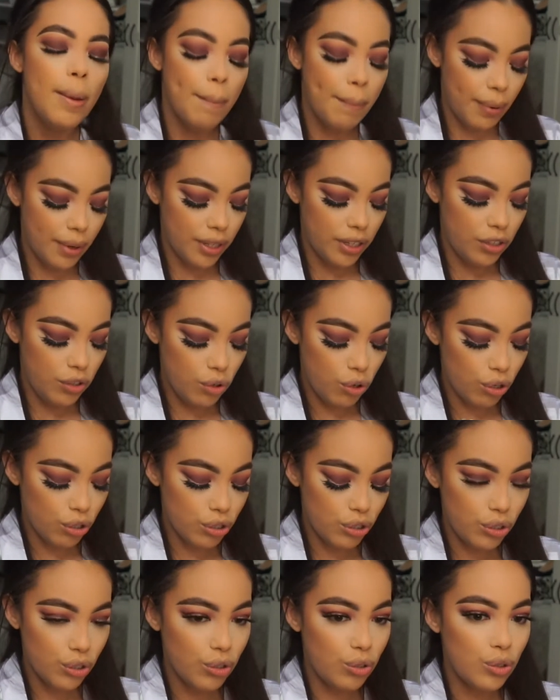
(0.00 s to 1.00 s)
But you
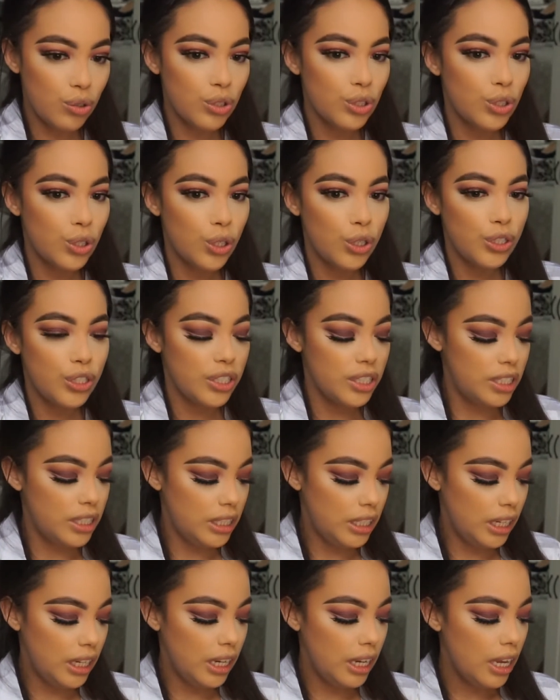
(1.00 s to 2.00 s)
also start to
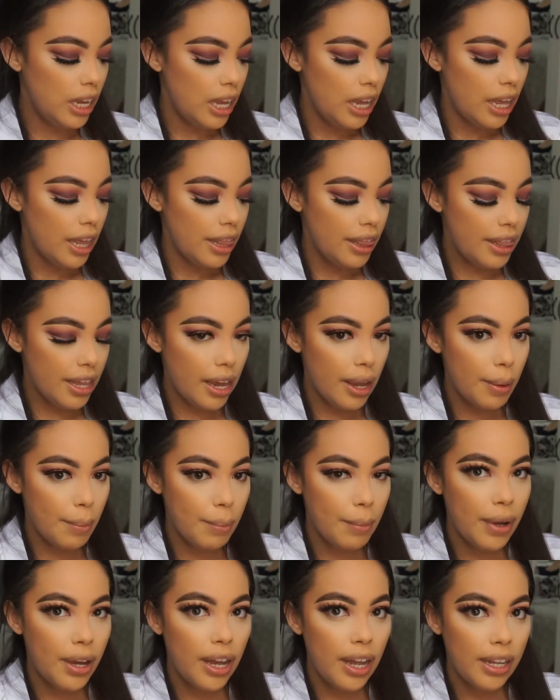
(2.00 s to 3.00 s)
see them
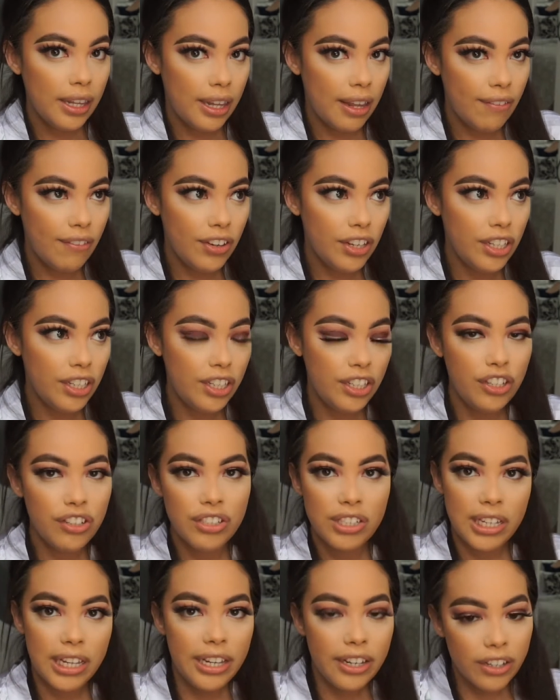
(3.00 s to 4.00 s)
11
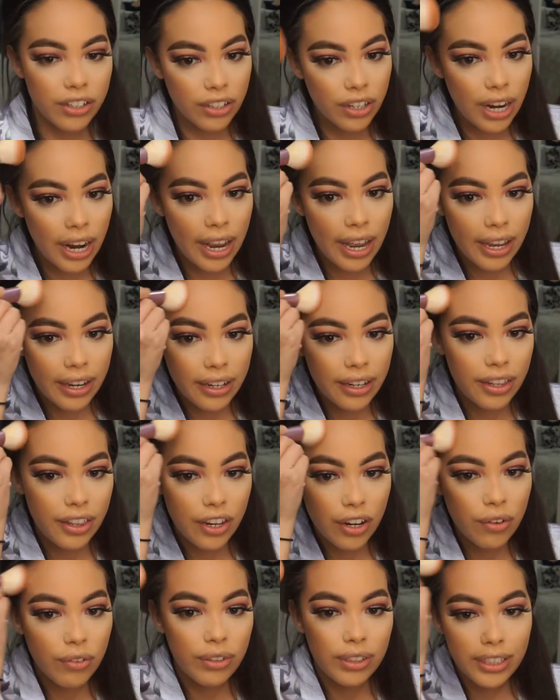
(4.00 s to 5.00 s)
years later and
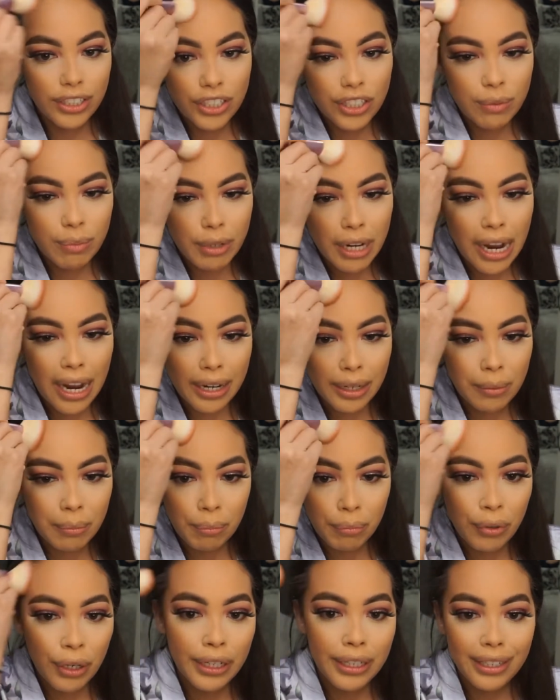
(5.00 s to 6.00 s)
their relationship kind of
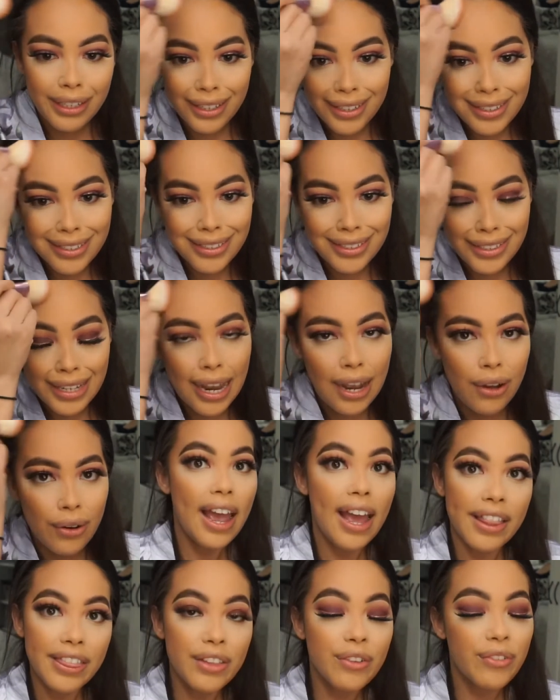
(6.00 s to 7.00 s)
breaking down,
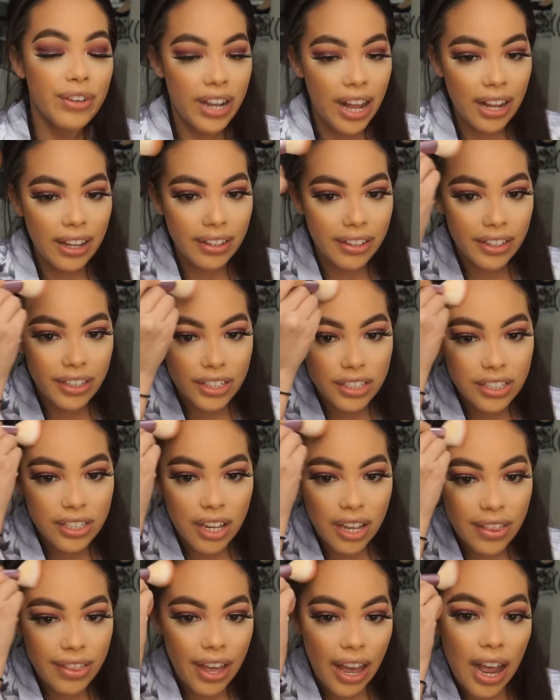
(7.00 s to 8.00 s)
and the realities
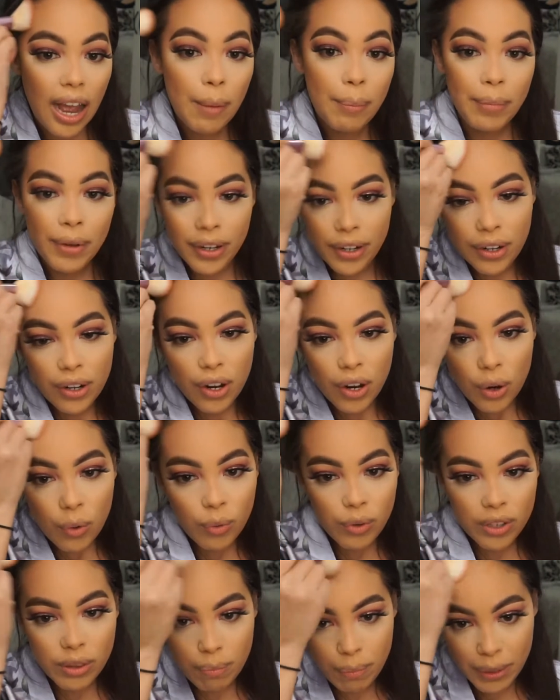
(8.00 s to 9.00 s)
that happen
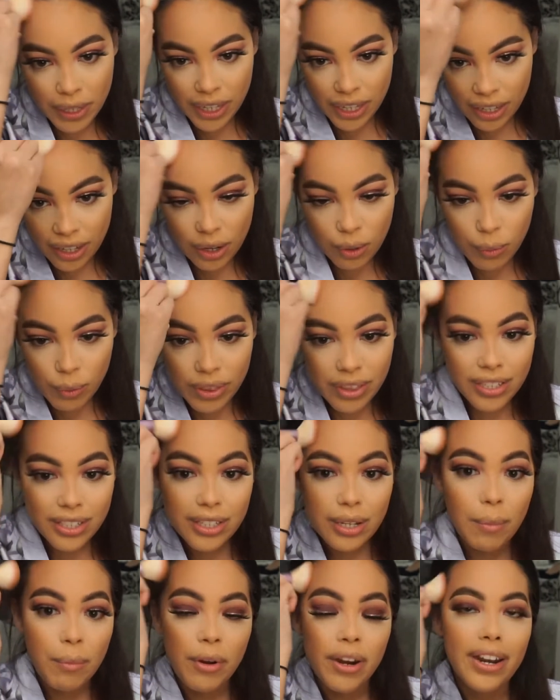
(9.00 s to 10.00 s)
with being with
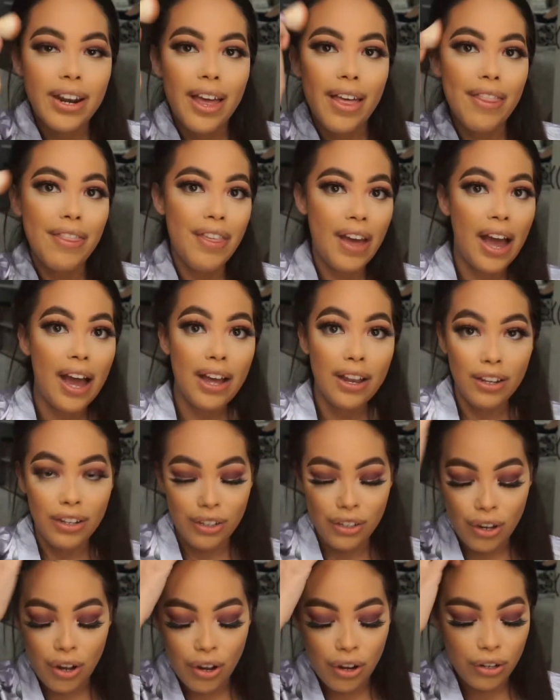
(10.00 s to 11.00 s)
someone that
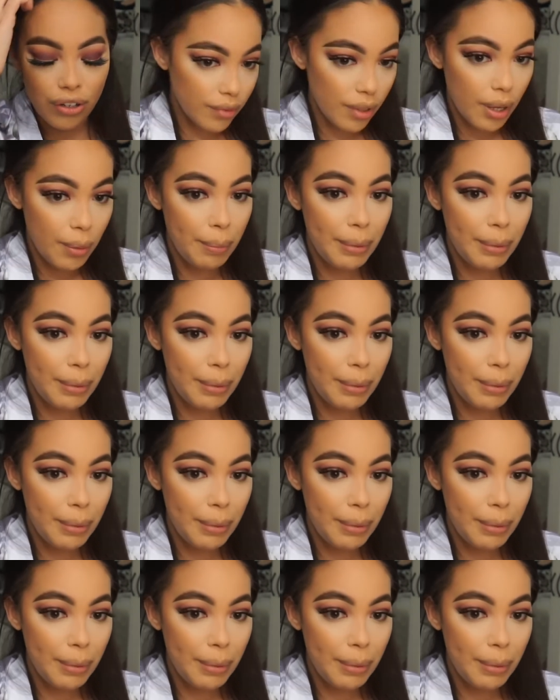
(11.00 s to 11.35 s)
long.